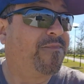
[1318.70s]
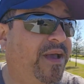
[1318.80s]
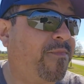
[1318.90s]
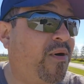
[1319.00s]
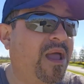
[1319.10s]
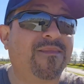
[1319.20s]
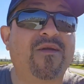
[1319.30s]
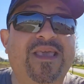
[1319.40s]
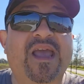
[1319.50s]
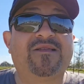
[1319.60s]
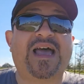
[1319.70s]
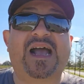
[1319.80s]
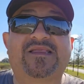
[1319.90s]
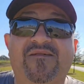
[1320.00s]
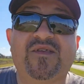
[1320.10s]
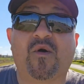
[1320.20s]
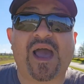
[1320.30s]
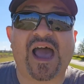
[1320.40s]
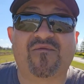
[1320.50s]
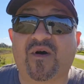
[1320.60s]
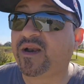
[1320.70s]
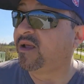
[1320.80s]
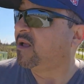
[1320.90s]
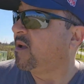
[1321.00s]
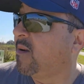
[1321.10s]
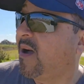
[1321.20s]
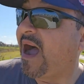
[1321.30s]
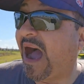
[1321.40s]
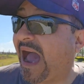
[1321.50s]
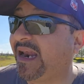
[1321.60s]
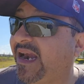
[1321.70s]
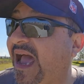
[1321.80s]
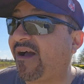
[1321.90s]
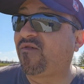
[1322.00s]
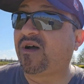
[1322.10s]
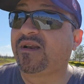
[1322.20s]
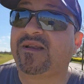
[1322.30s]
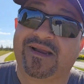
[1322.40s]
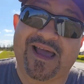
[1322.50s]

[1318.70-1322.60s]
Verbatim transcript: Pick a primary care doctor if you don't have one. I didn't have one,